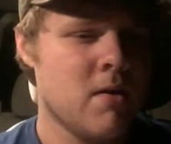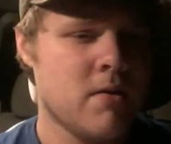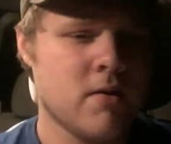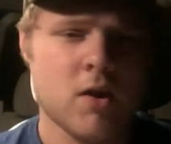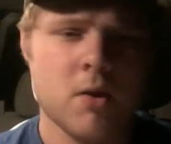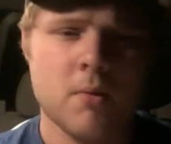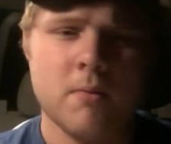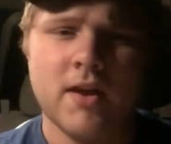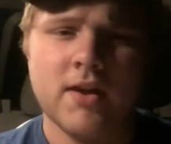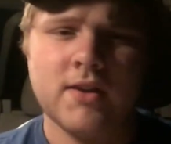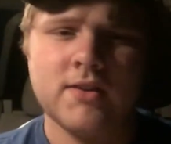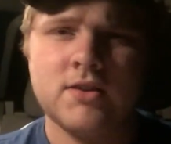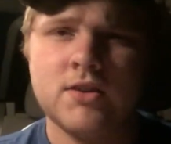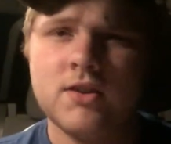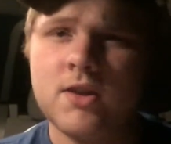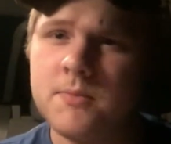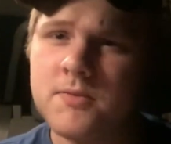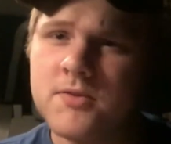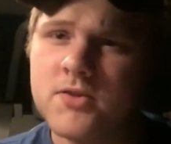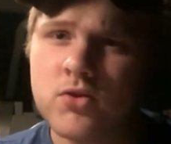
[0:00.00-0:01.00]
I used to
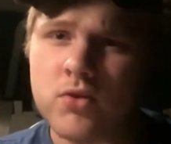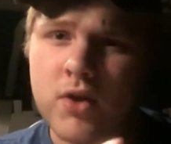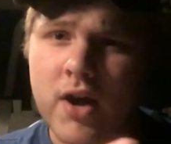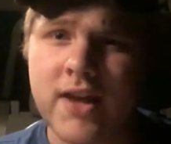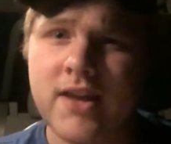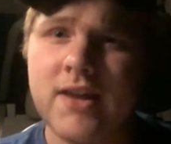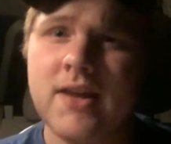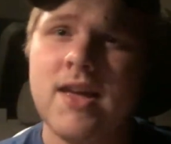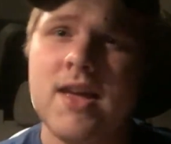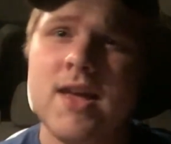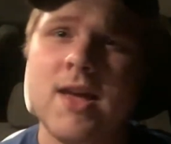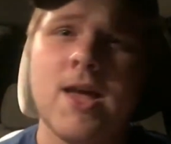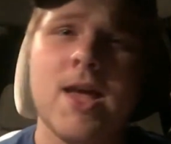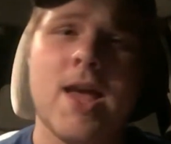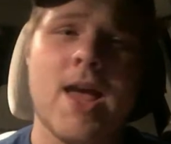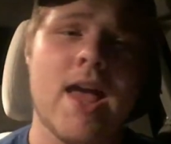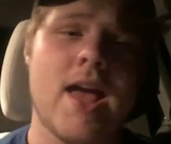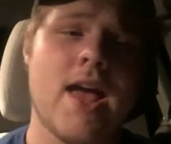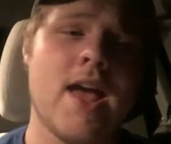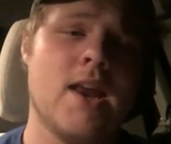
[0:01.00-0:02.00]
dip straight,
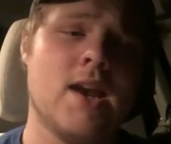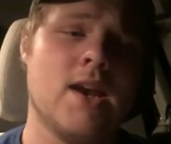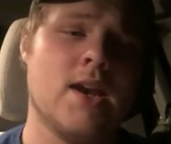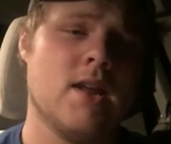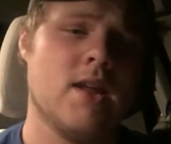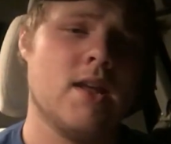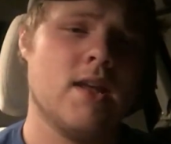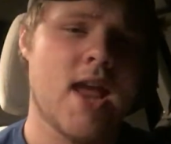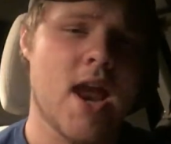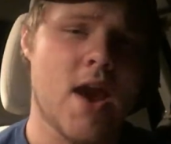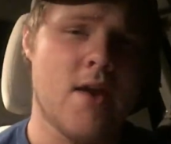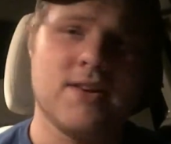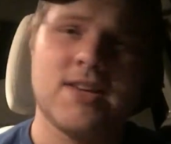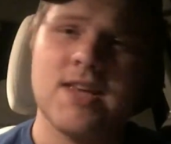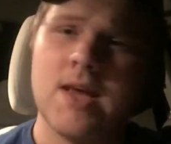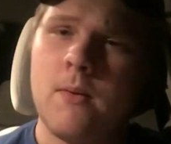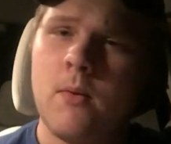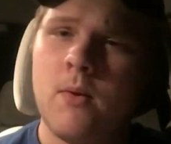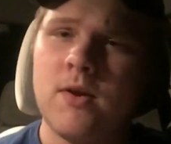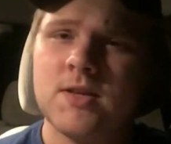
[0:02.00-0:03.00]
and every
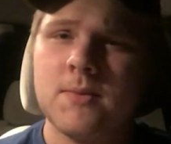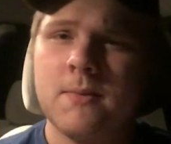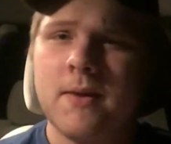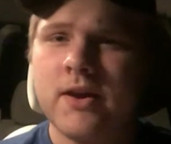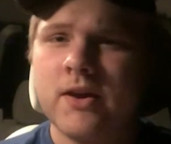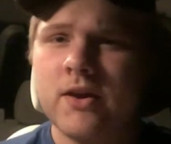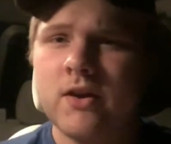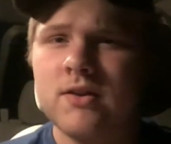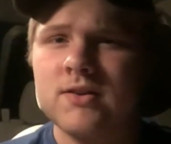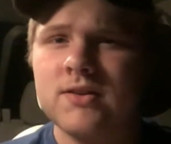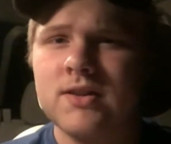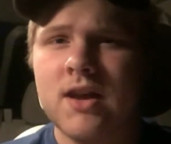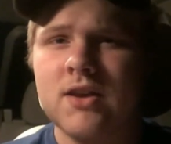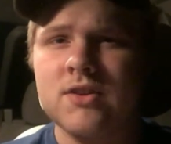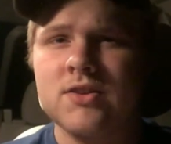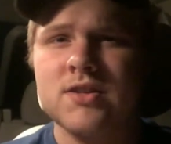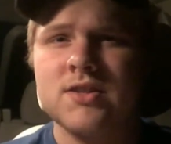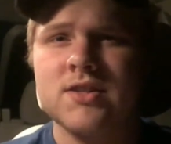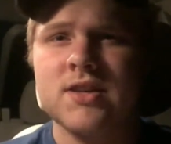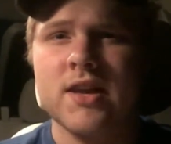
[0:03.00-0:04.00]
time I went to my girl's
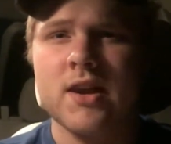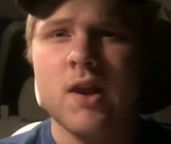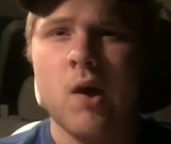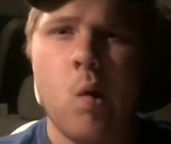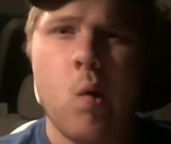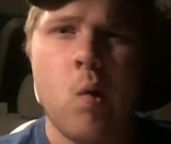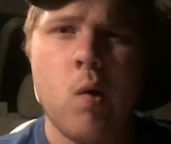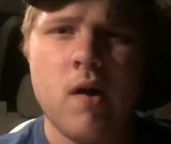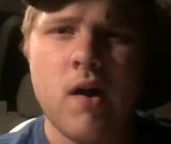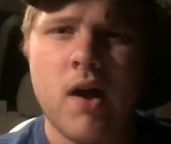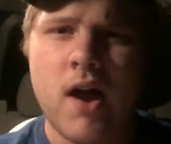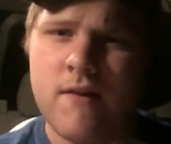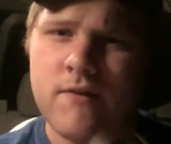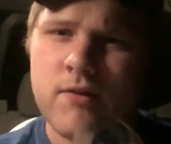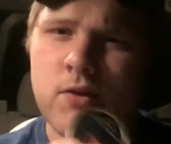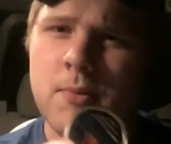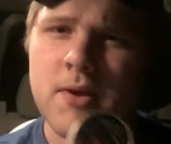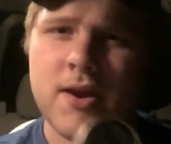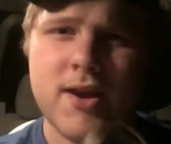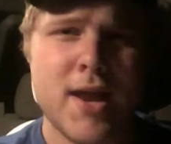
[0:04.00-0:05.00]
house, she said, "Oh, have
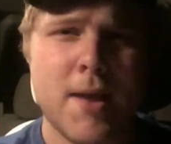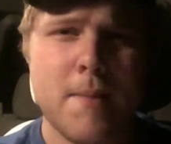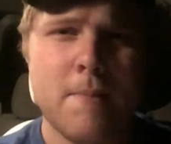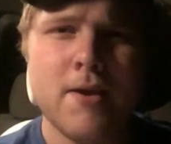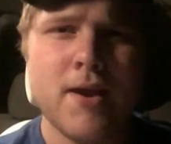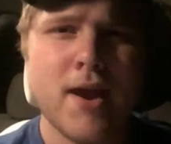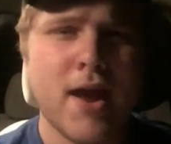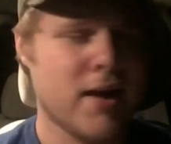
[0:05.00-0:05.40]
you been dipping?